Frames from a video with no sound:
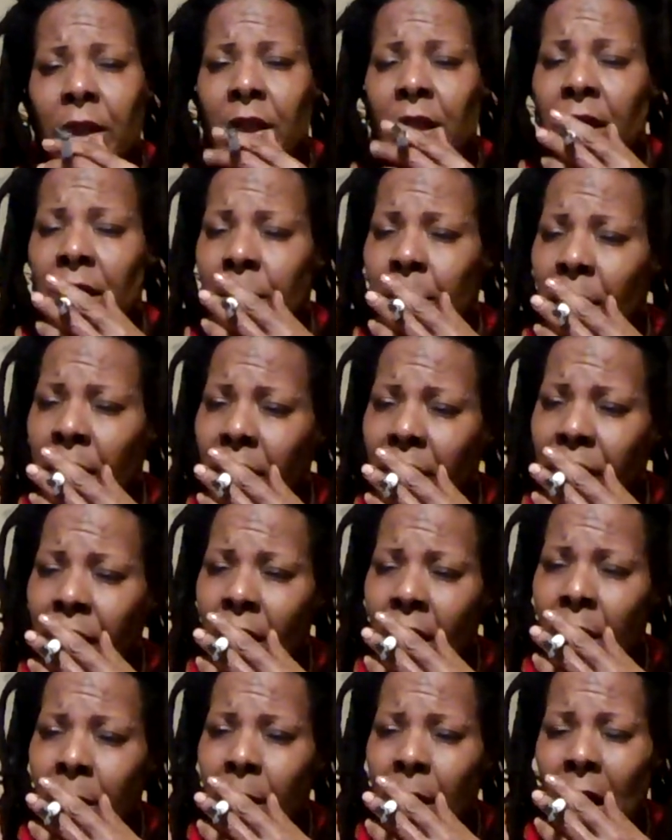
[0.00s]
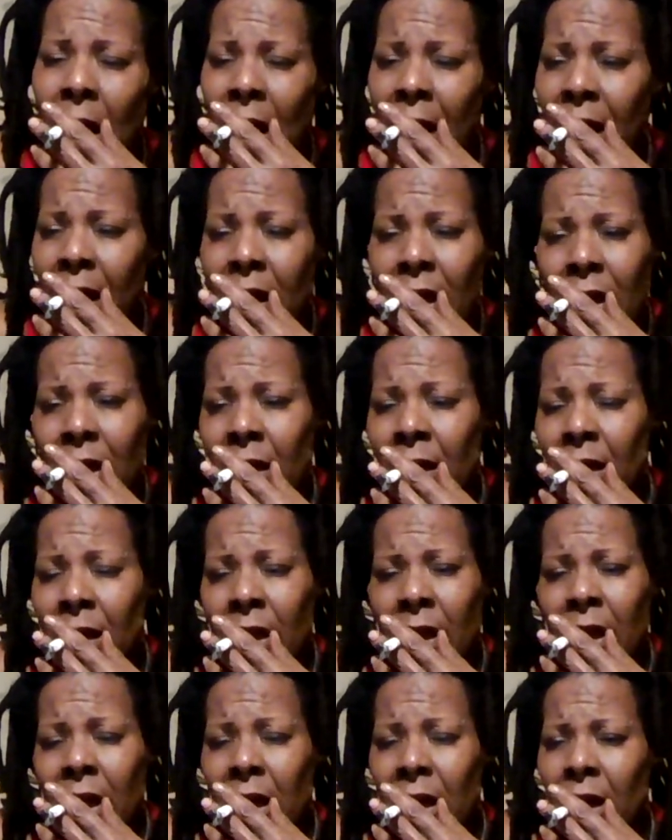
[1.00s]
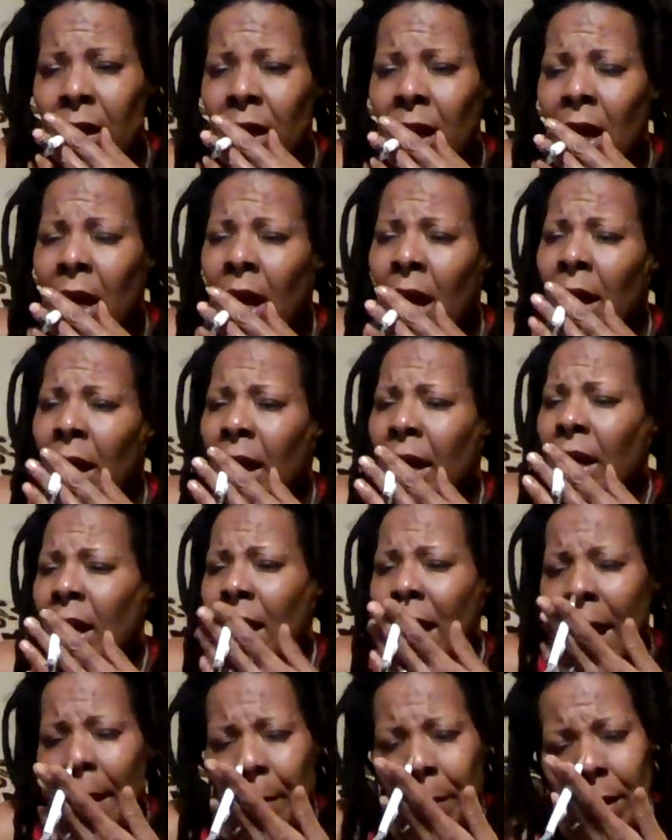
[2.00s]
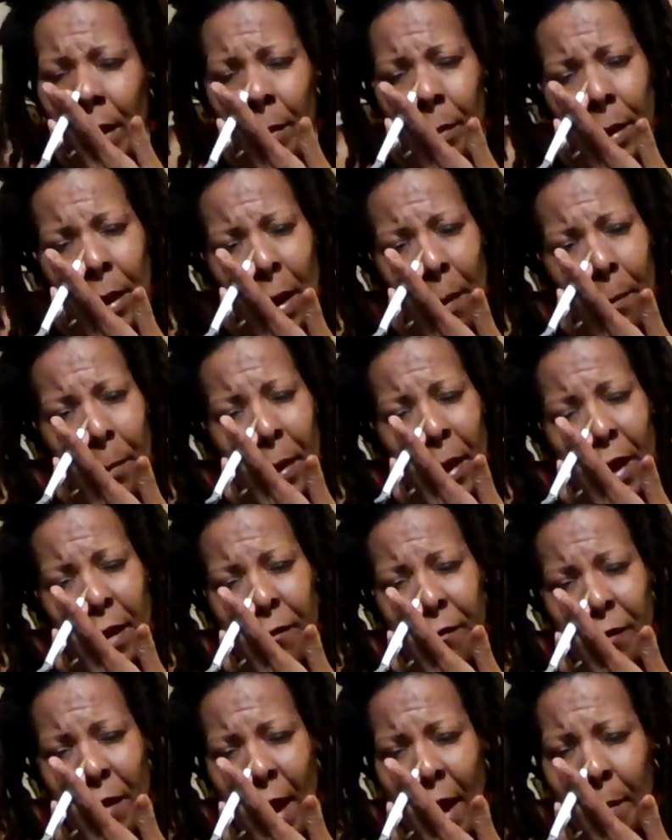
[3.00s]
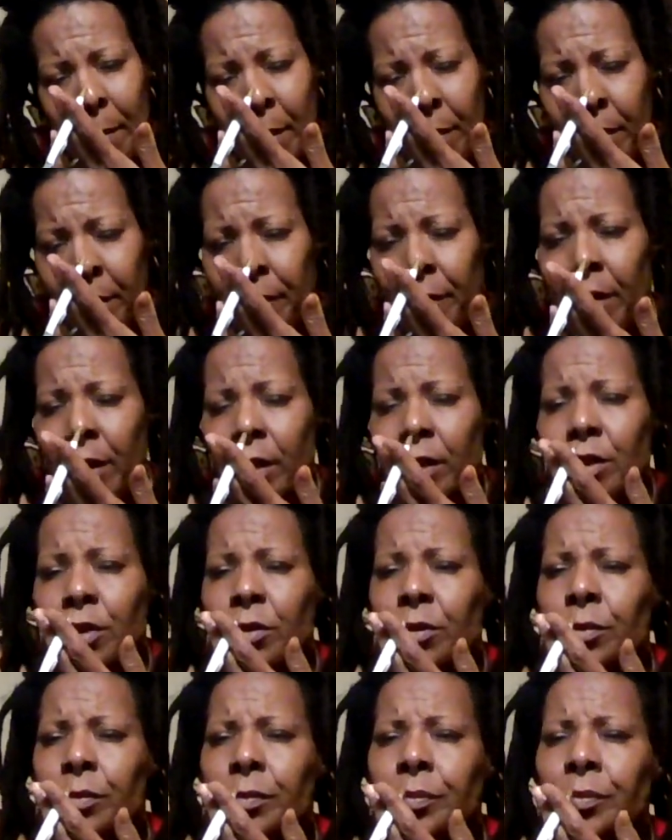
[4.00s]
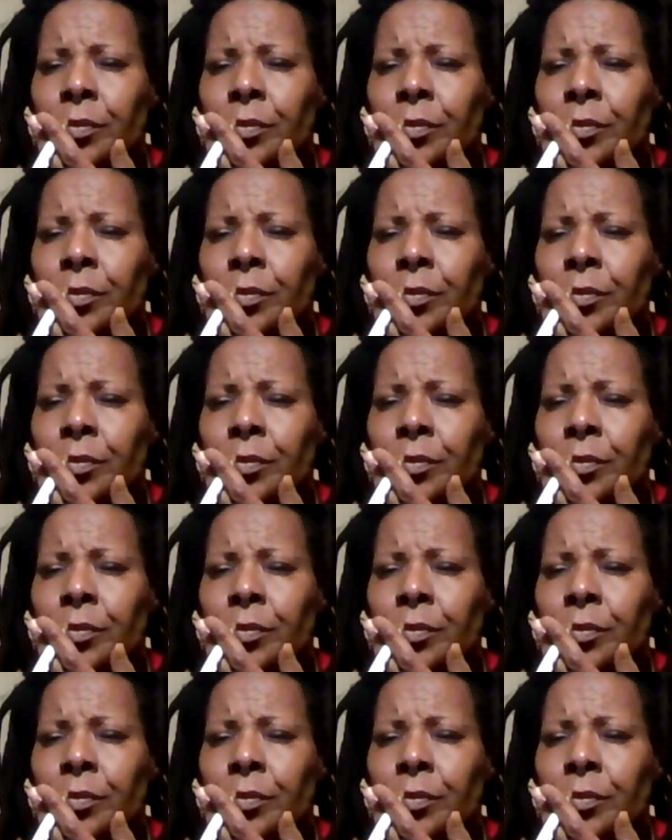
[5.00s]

This motherfucker, but I ain't get, yeah. And he happened to be a big fat motherfucker too.